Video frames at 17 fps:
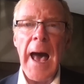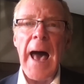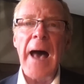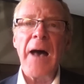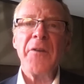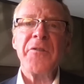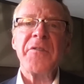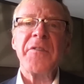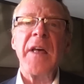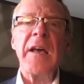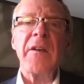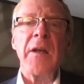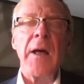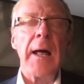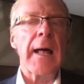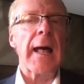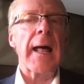As
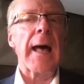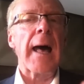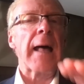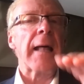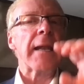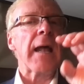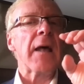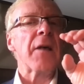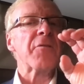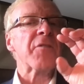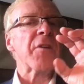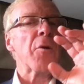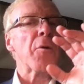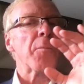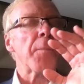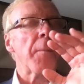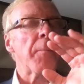they and as
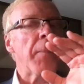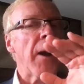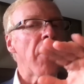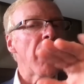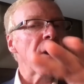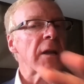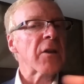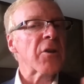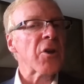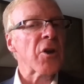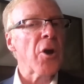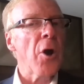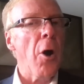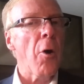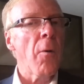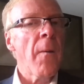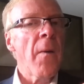they were preparing to
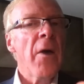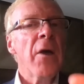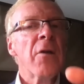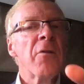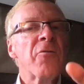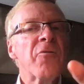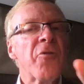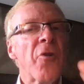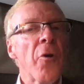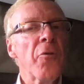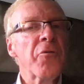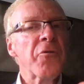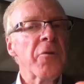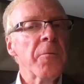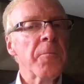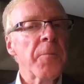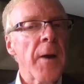go,
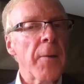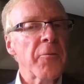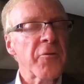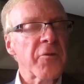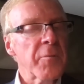Joseph F.